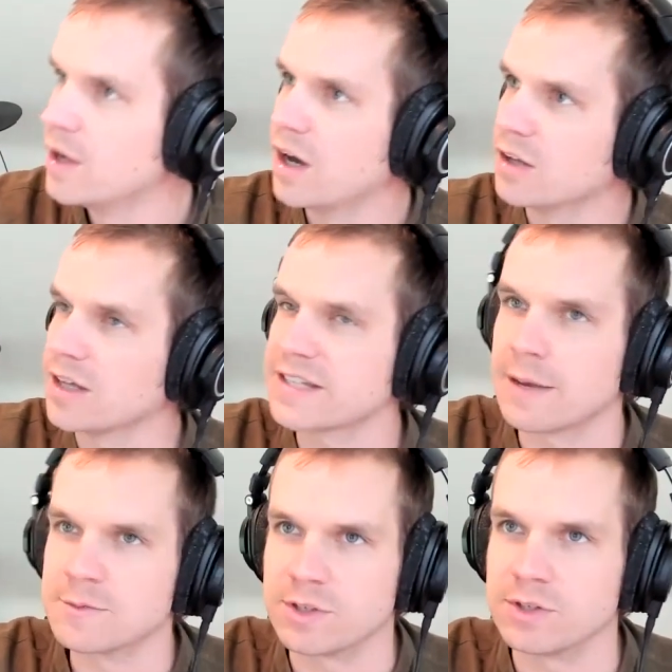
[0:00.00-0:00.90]
a lot of
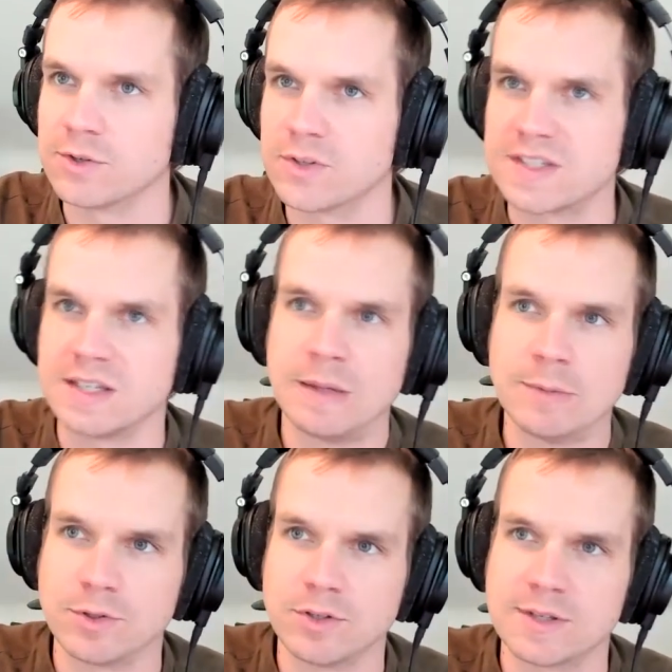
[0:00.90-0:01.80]
times what you'll see
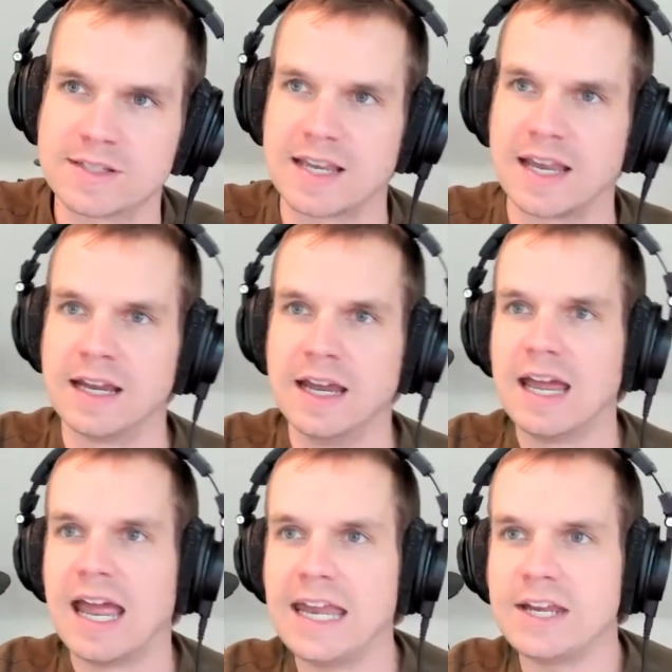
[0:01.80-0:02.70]
people do is say,
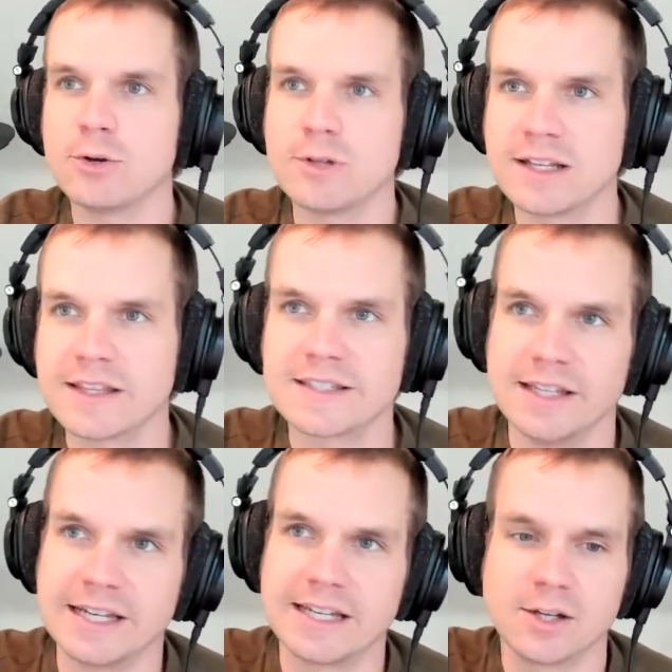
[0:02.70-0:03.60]
hey, go click this
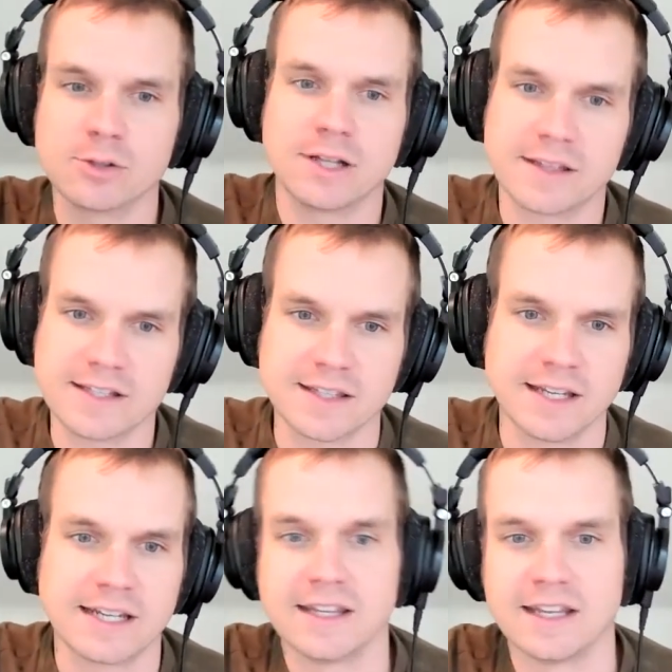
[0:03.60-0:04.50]
link and go click this
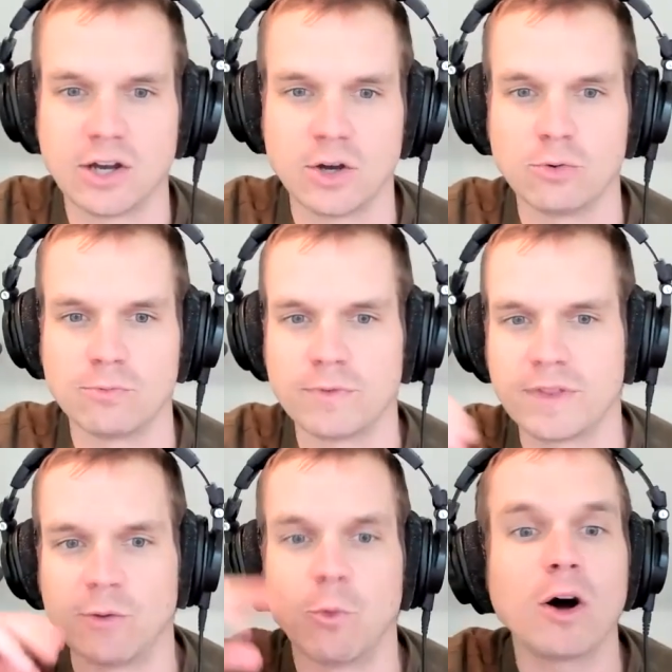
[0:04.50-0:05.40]
link, and
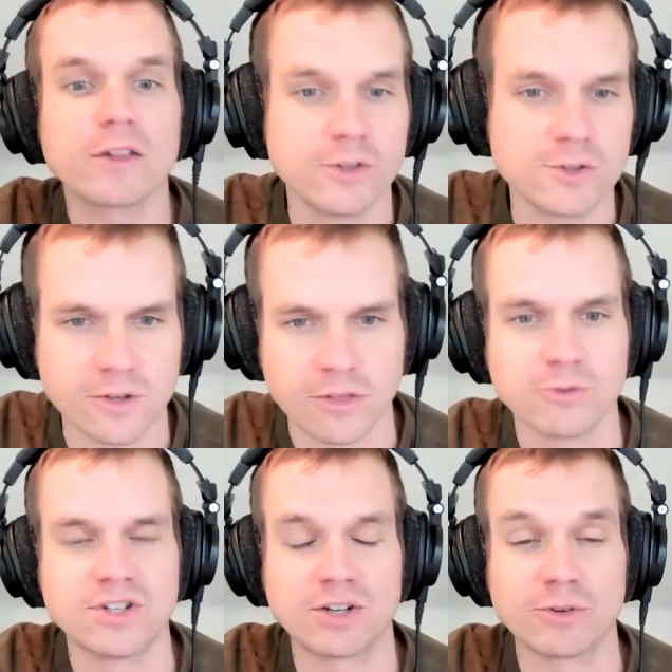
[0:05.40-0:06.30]
they walk the user through
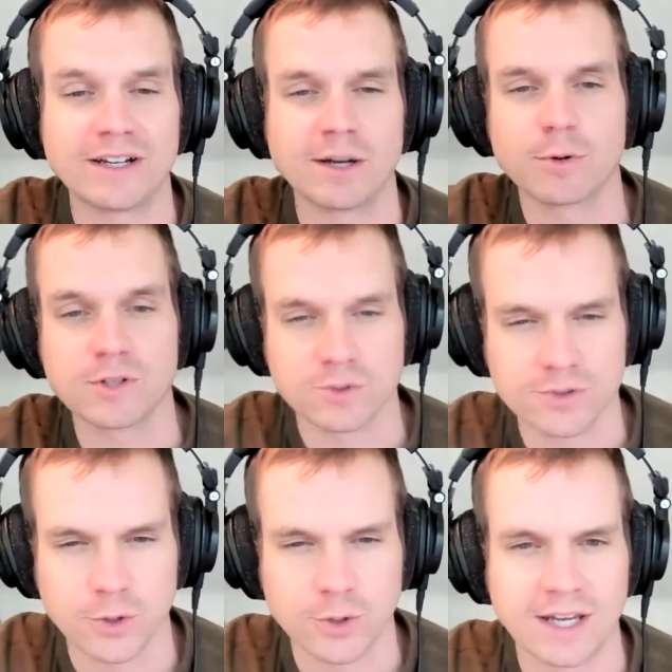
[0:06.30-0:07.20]
generating a personal
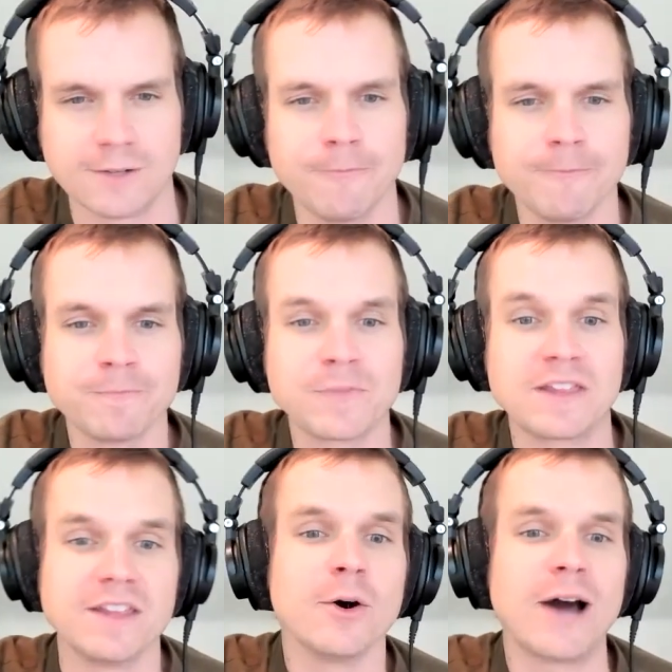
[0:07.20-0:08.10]
token.
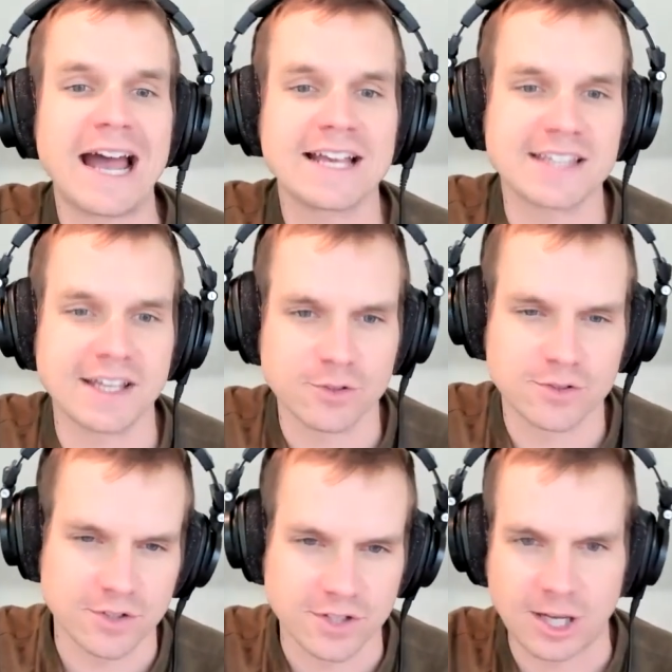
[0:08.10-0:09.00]
Then they'll ask that
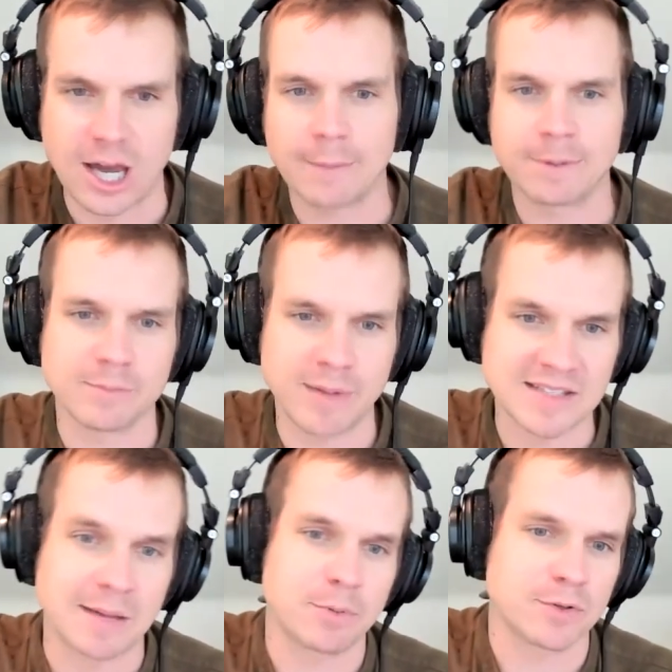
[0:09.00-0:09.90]
user to copy and paste
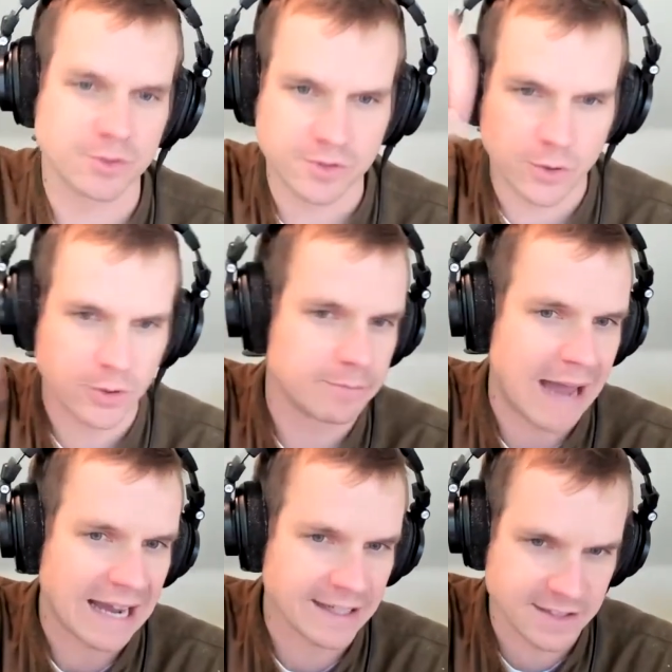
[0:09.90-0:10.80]
that personal token
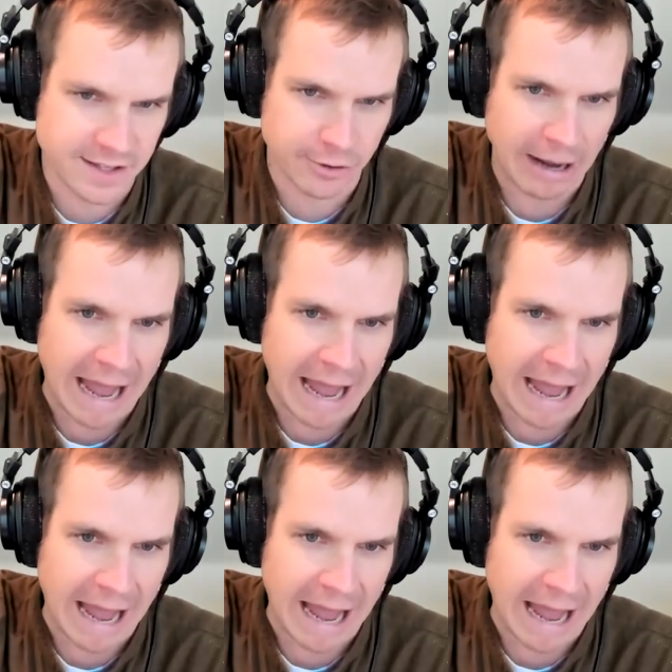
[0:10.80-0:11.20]
back into their